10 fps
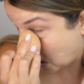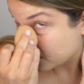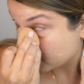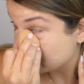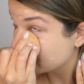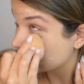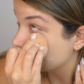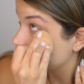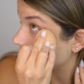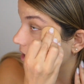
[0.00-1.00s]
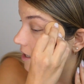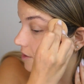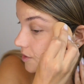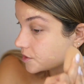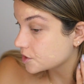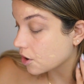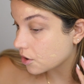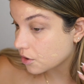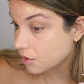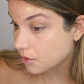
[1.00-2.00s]
The consistency is
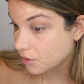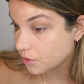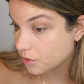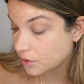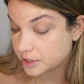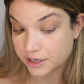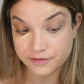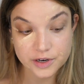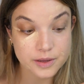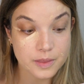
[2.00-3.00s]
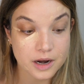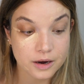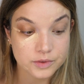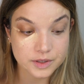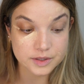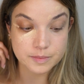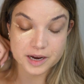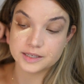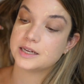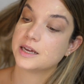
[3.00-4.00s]
so different than I was
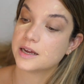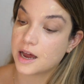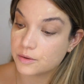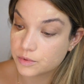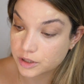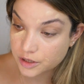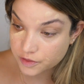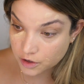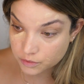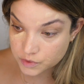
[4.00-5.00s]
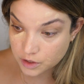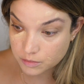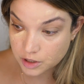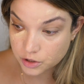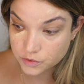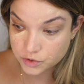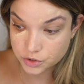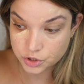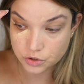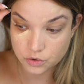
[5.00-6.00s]
expecting. I really thought it was going to be closer
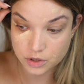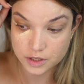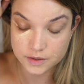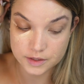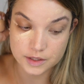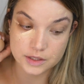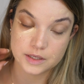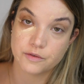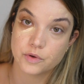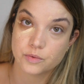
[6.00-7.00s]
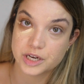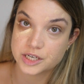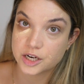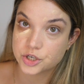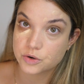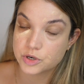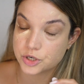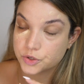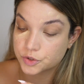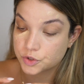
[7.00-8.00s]
to the consistency of the retoucher, which
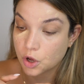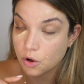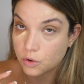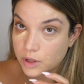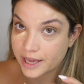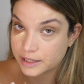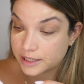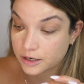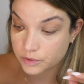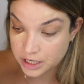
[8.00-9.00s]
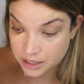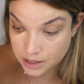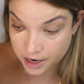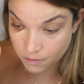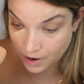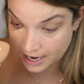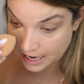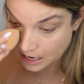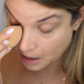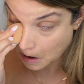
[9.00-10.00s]
is so like liquidy and
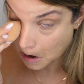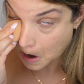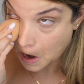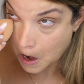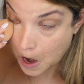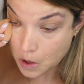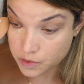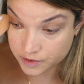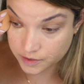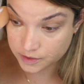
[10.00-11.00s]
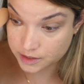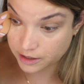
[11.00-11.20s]
lightweight. This is